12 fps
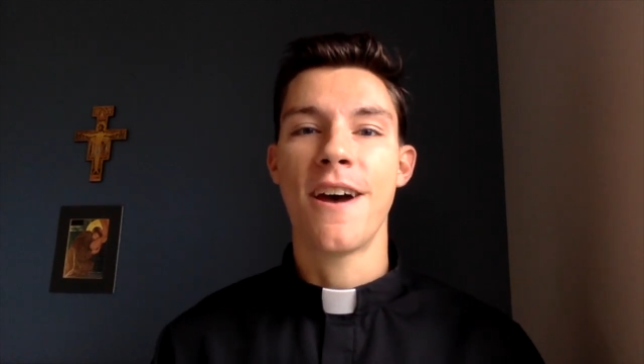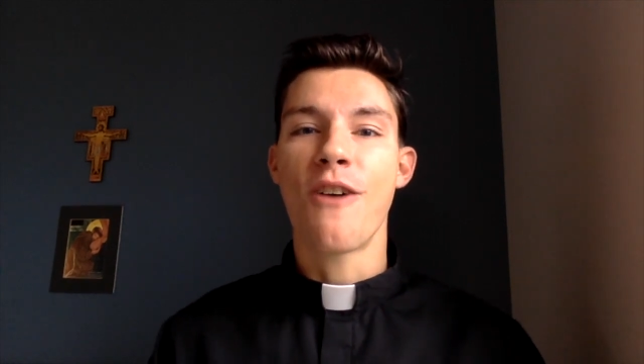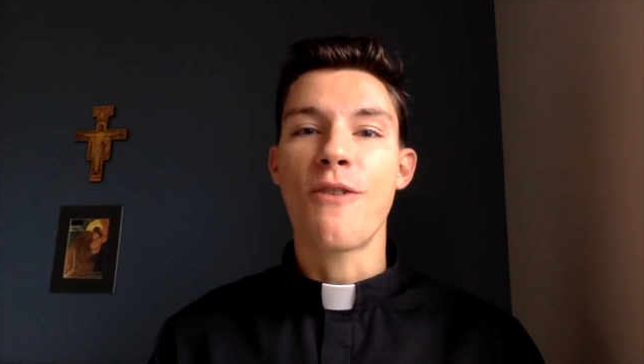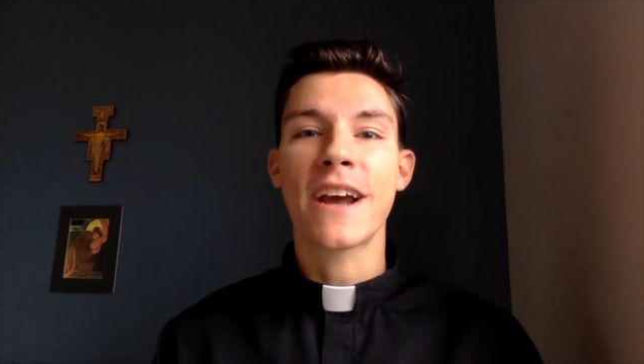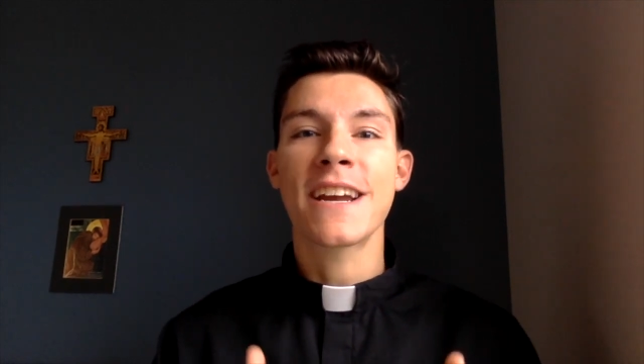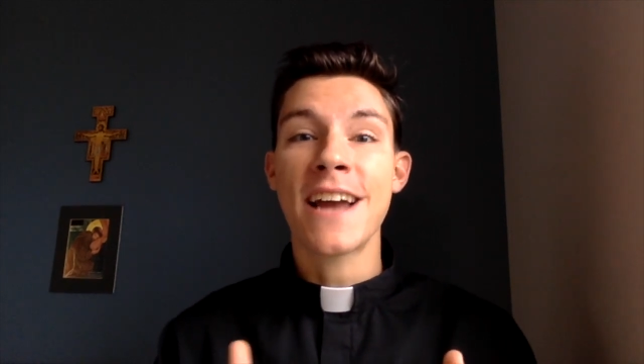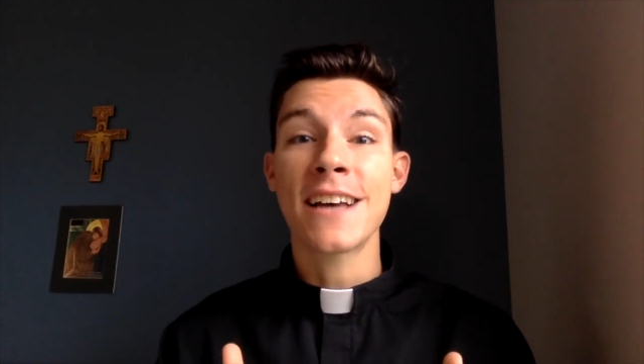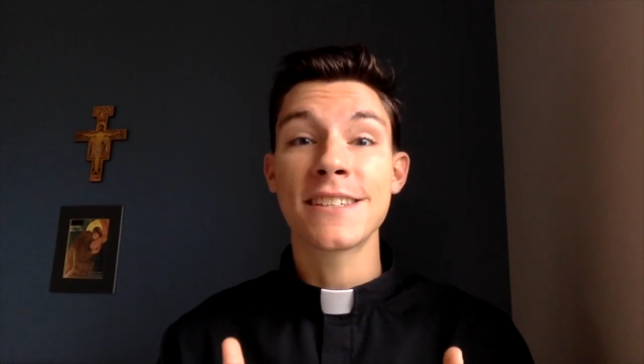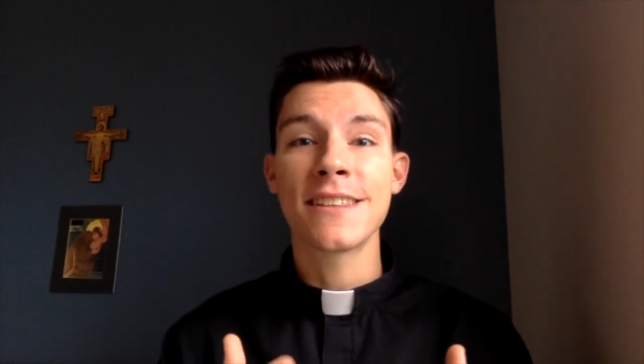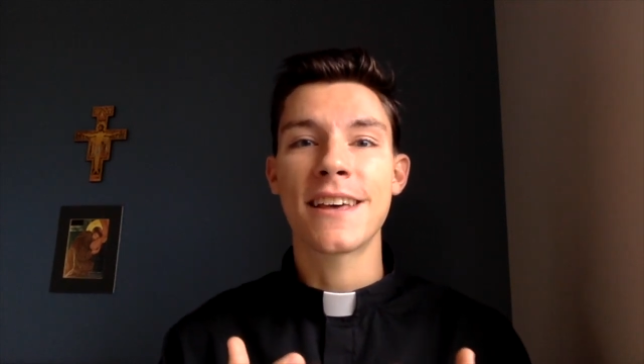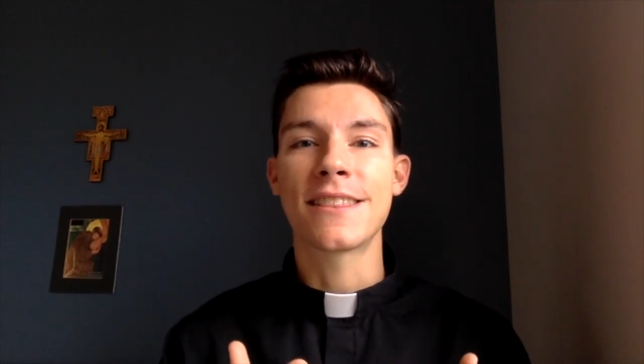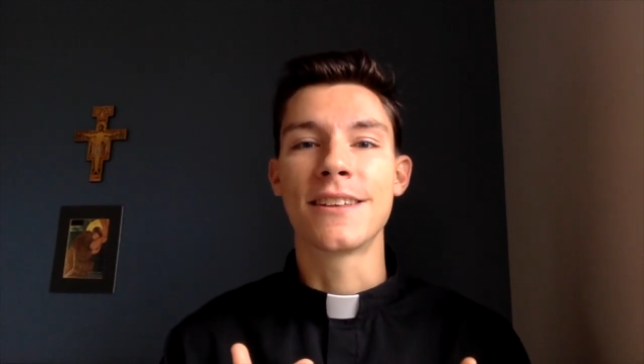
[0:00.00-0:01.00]
recognizing
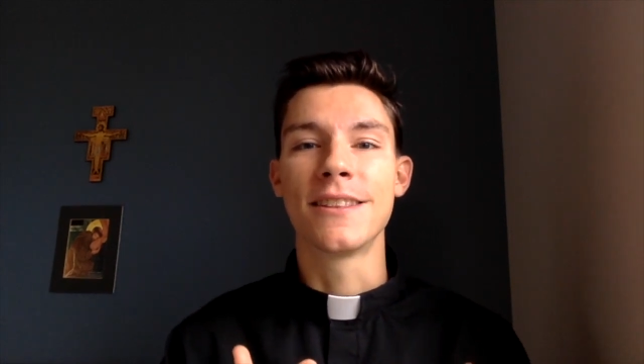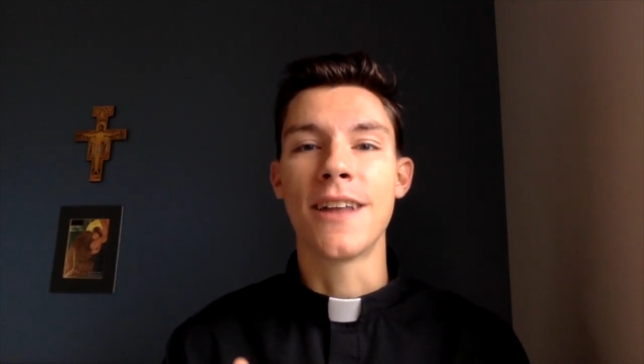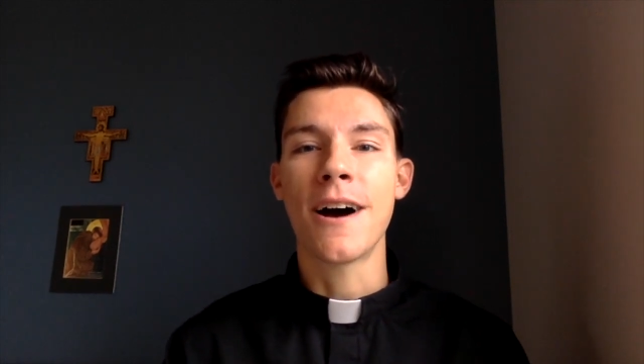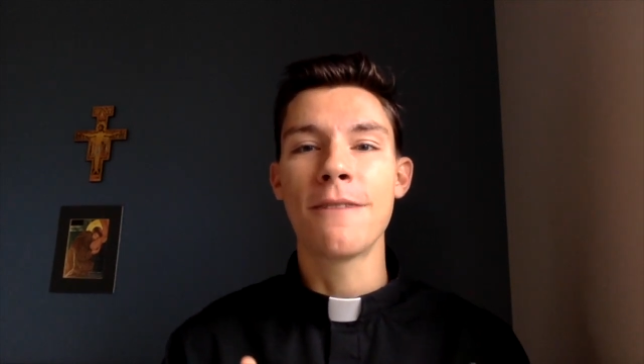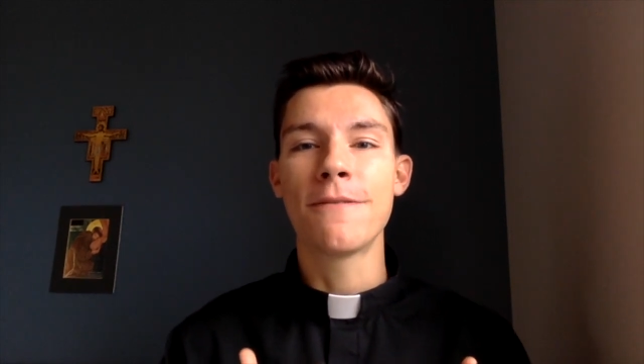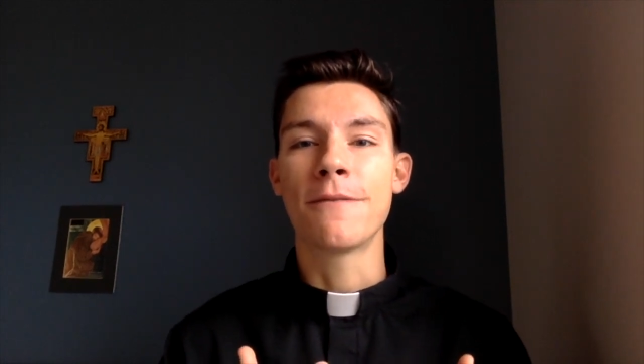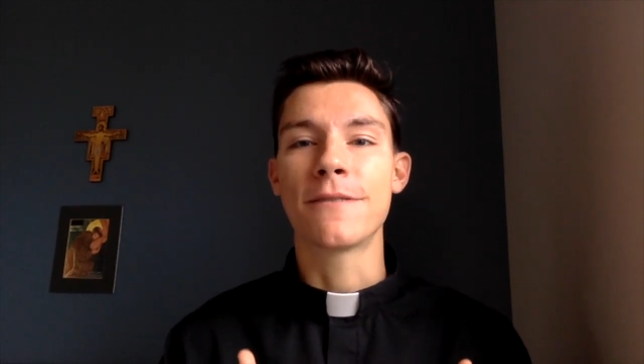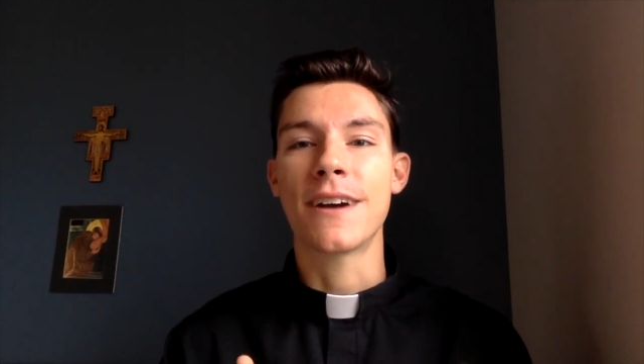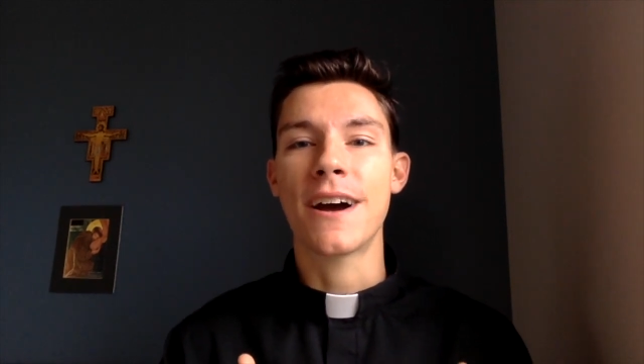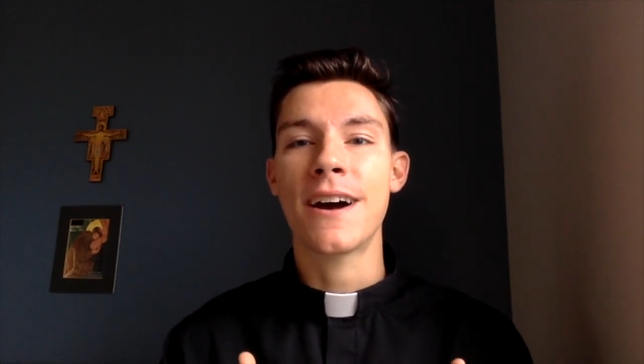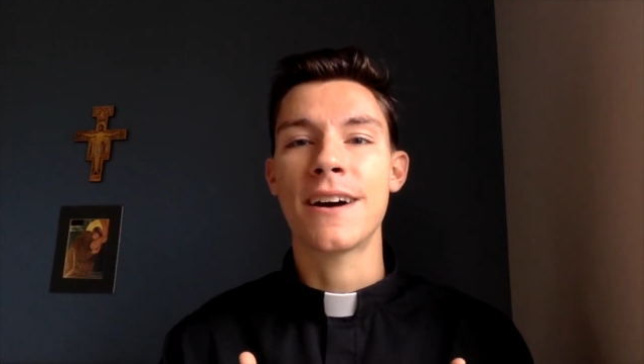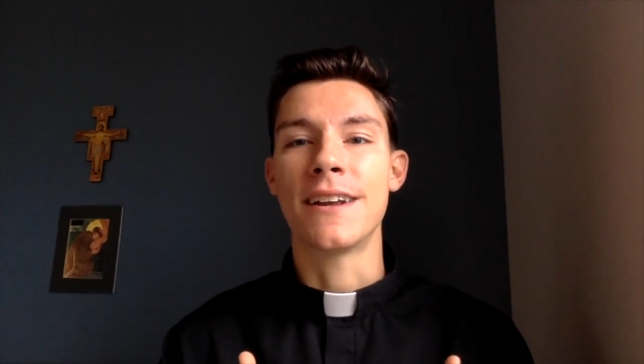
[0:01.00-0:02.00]
that the love of
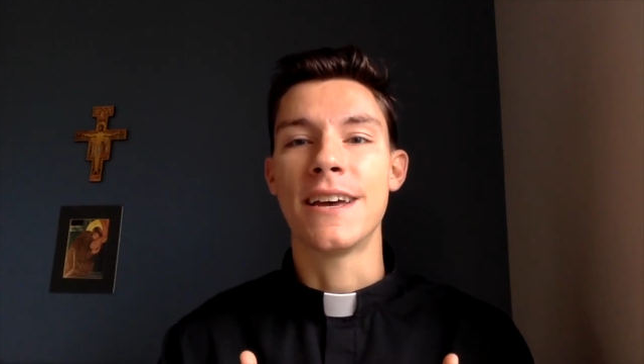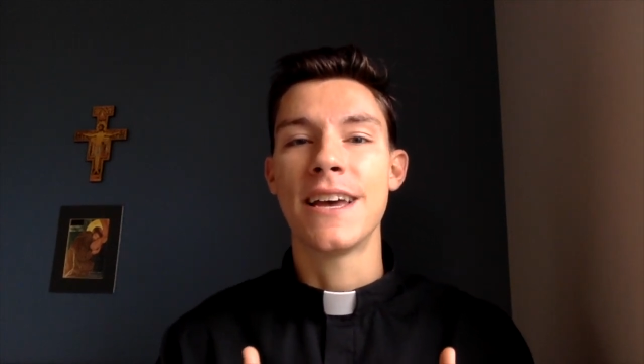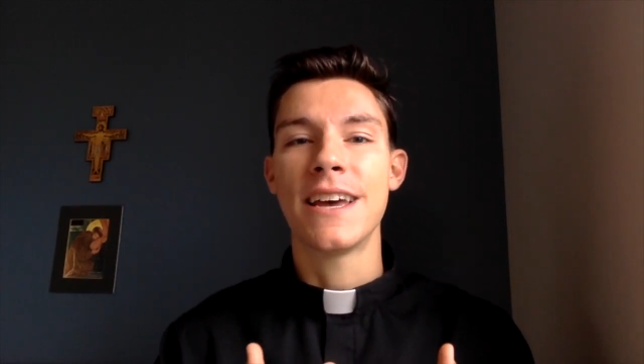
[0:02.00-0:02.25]
God